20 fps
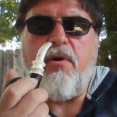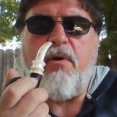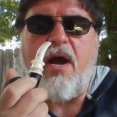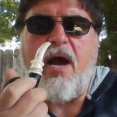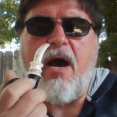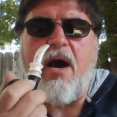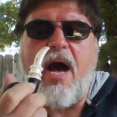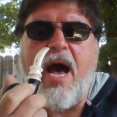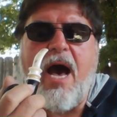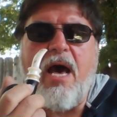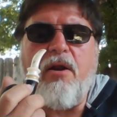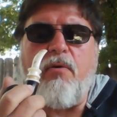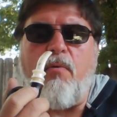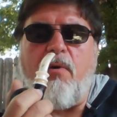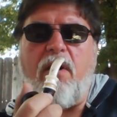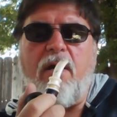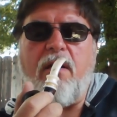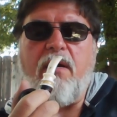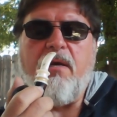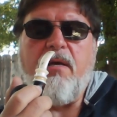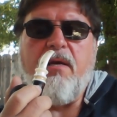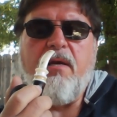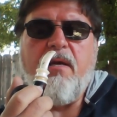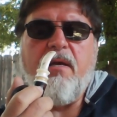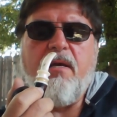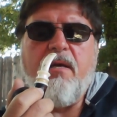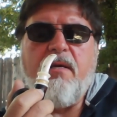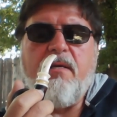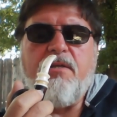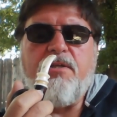of Ottawa
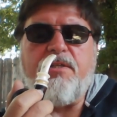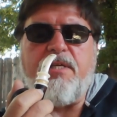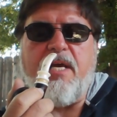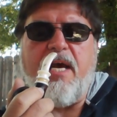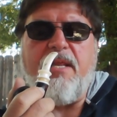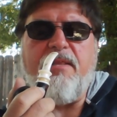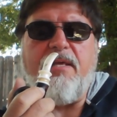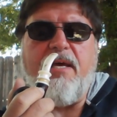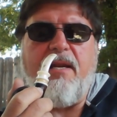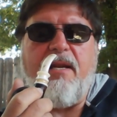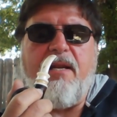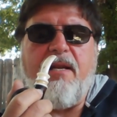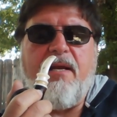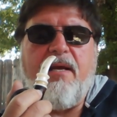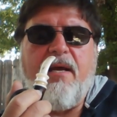said that